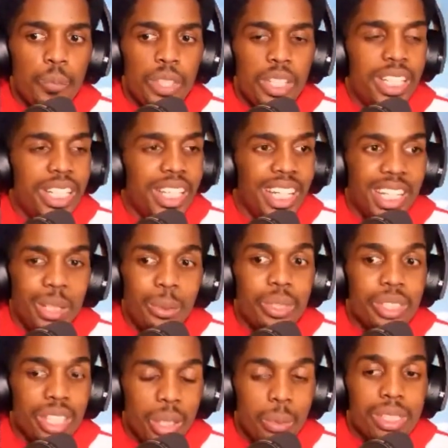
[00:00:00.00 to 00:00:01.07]
yeah it
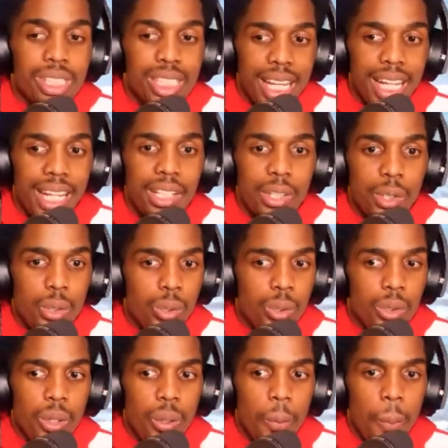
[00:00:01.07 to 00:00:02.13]
was it was that cold
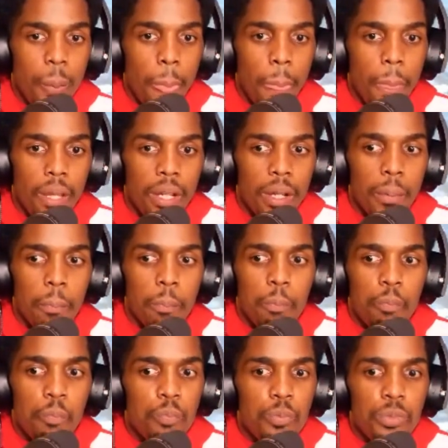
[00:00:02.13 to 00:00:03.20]
um,
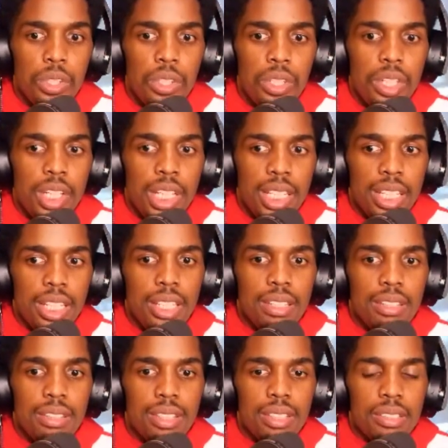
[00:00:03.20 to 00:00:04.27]
and then
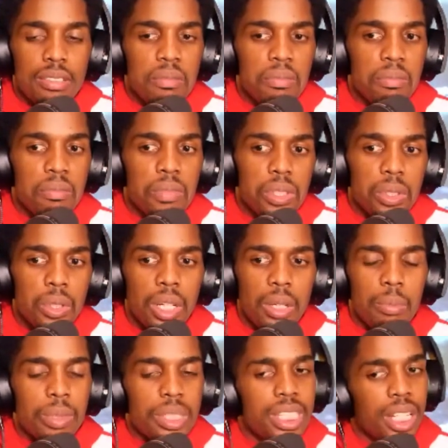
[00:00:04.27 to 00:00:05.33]
so
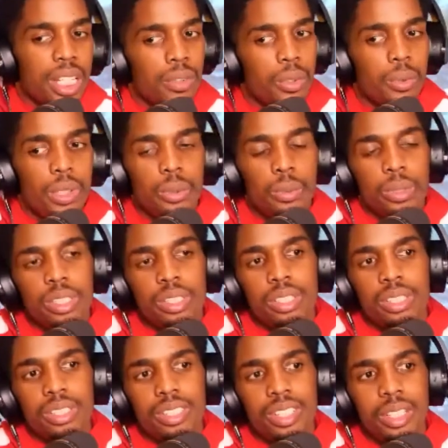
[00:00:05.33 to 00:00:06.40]
but South Korea was
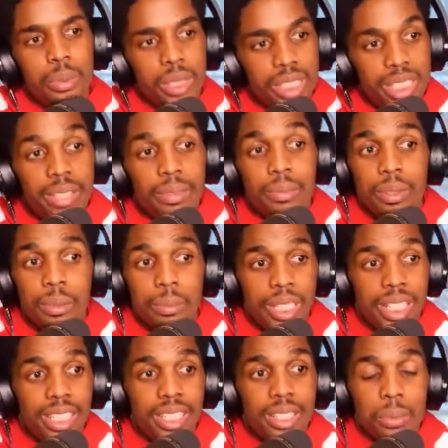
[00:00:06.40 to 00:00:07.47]
it was different,
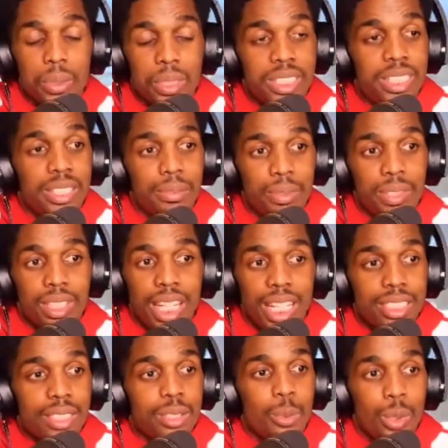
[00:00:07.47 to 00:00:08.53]
man. It was different.
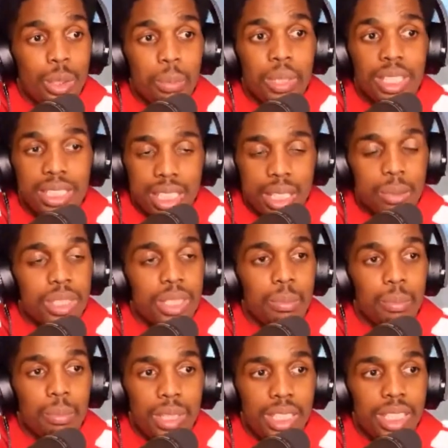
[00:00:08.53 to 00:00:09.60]
That's the one place that was
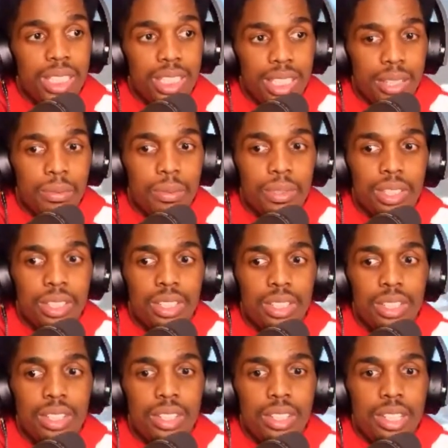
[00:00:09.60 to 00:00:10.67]
completely different.
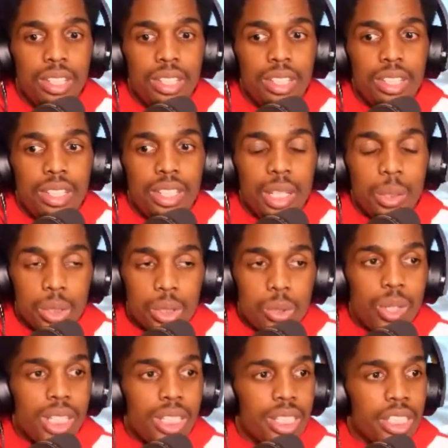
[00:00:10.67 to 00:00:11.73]
It was
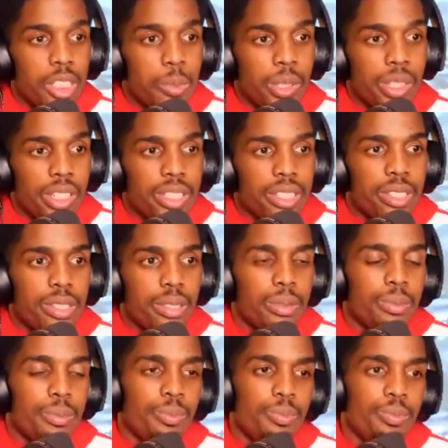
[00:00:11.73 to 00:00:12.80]
quite the experience,
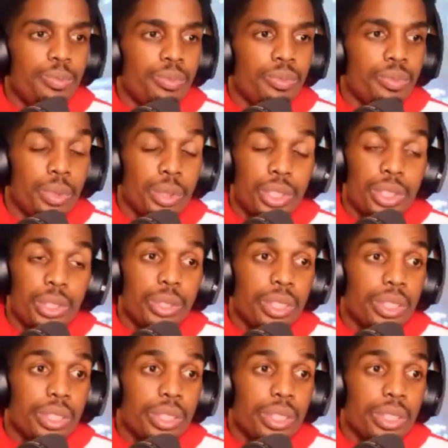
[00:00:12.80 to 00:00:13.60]
for sure.